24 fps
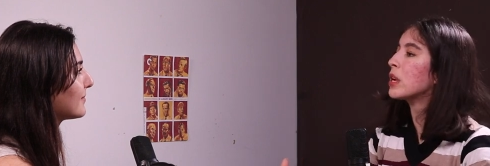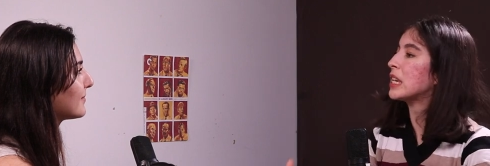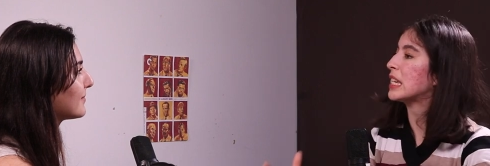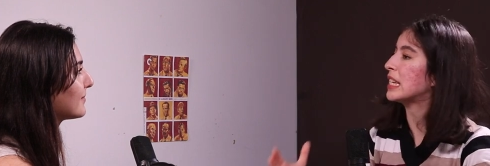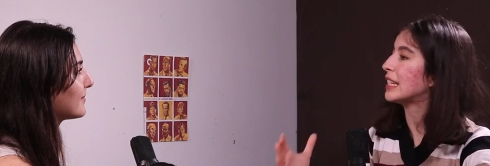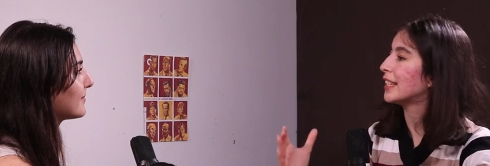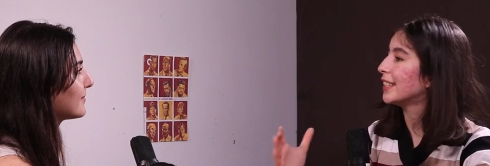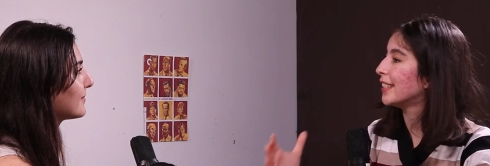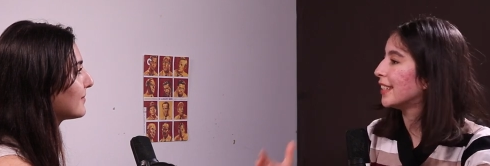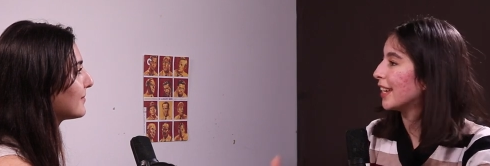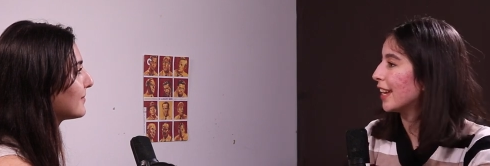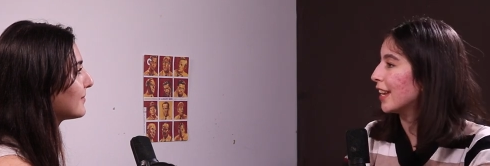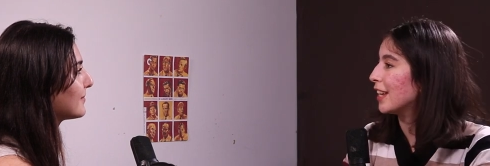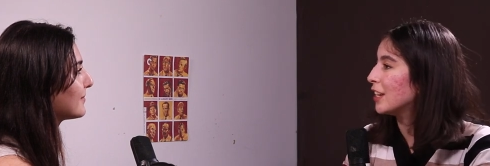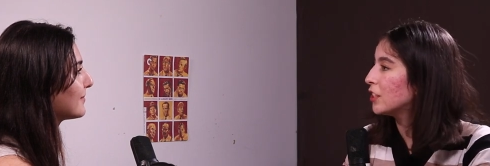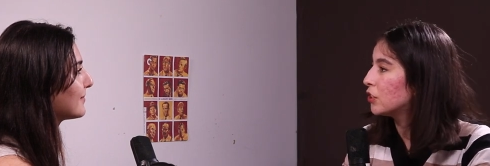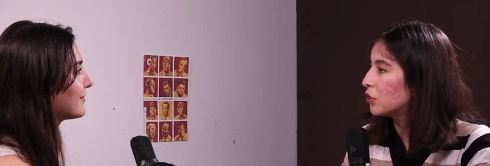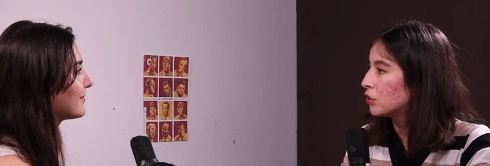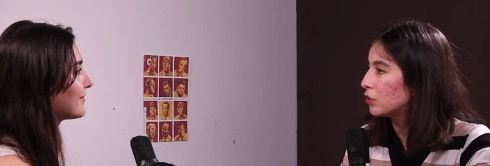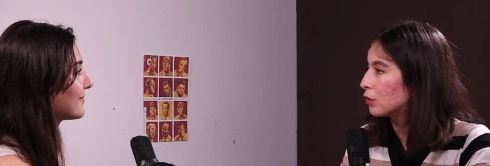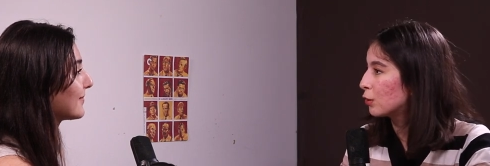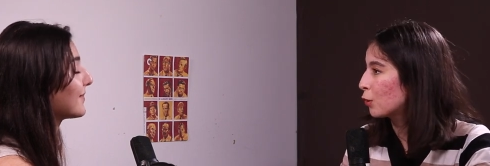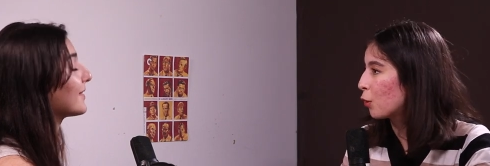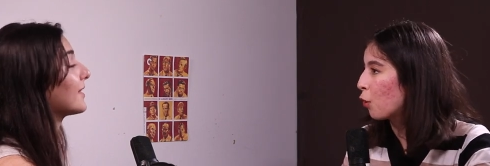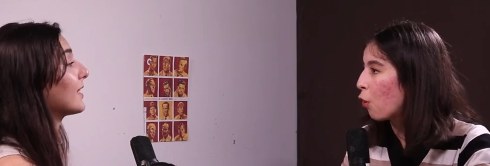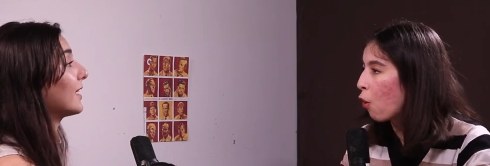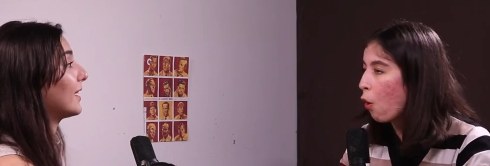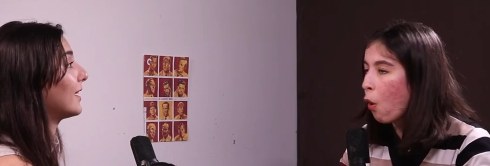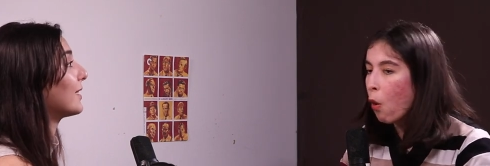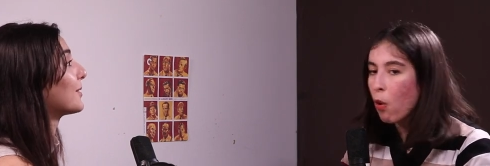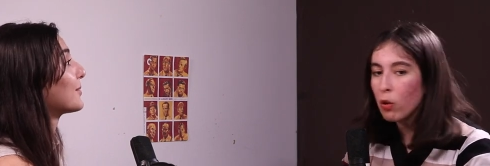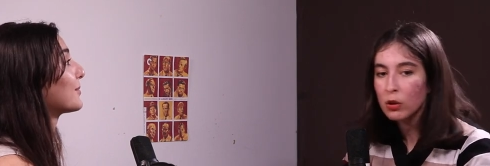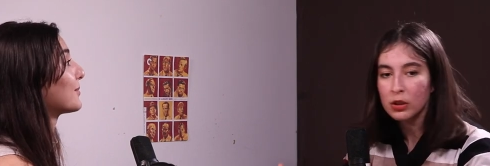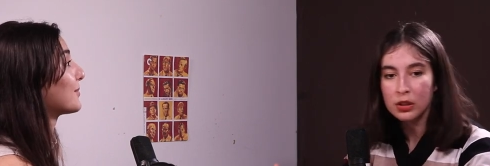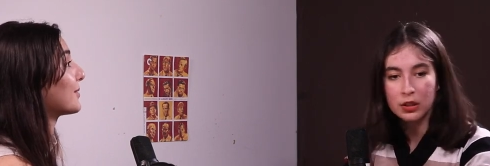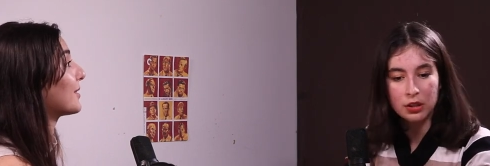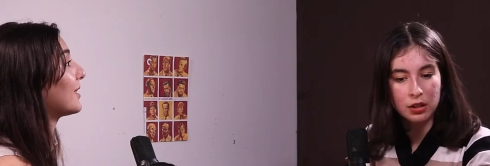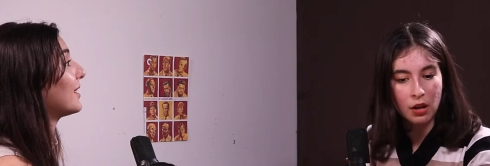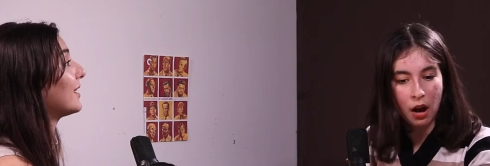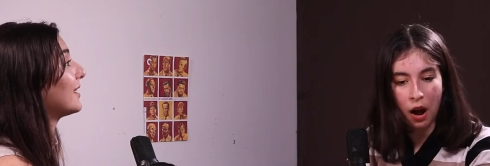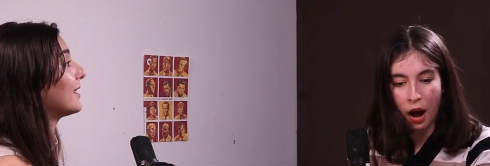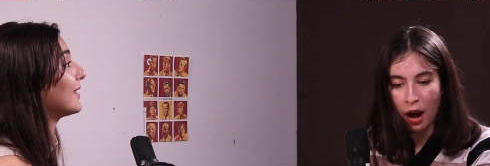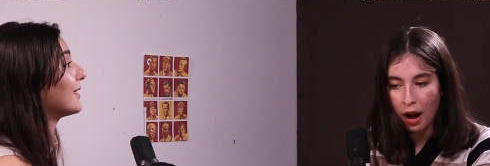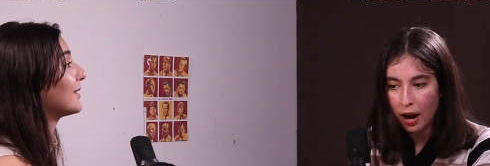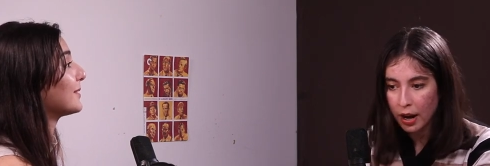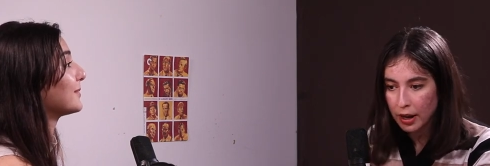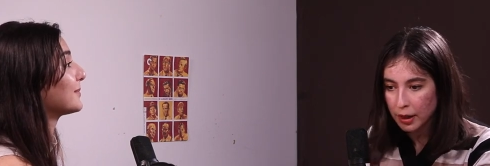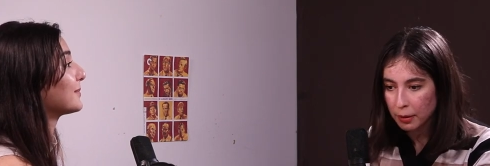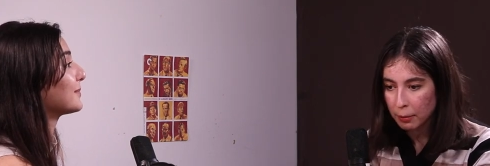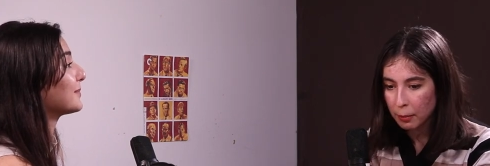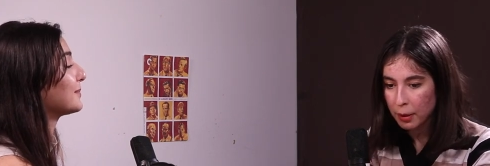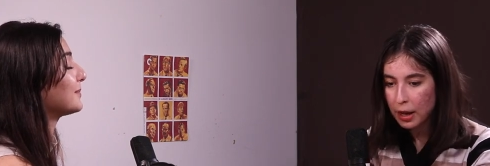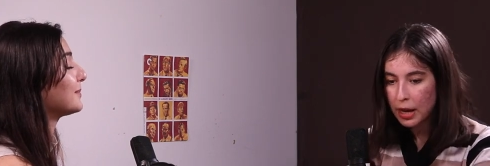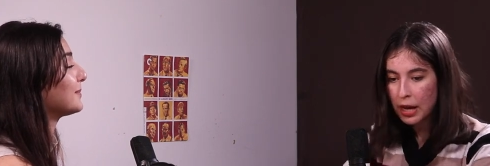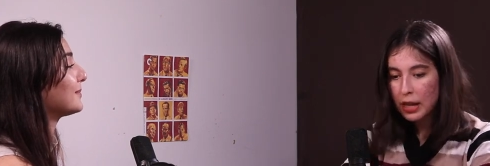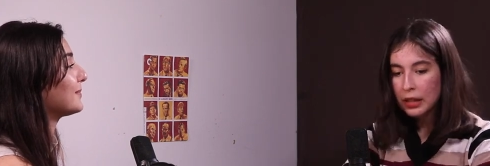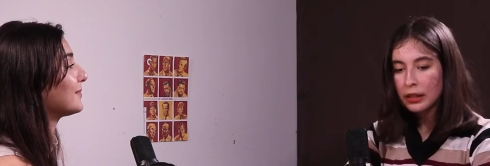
Speaker 1: engaged the whole right. time.